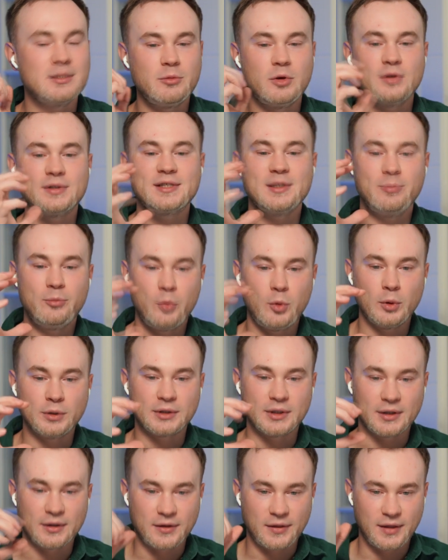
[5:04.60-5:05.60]
the most
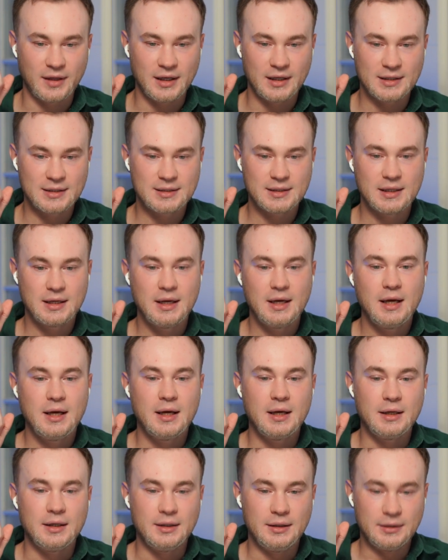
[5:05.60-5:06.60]
important things
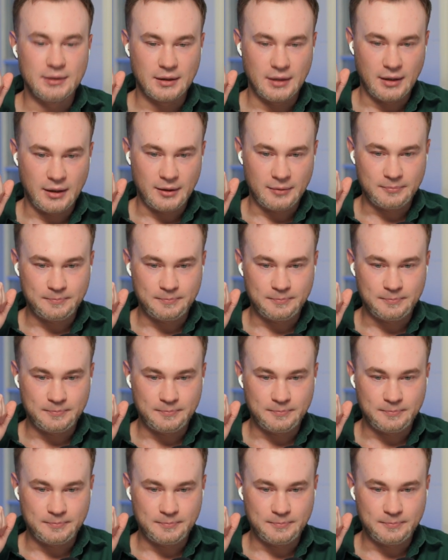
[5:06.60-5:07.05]
in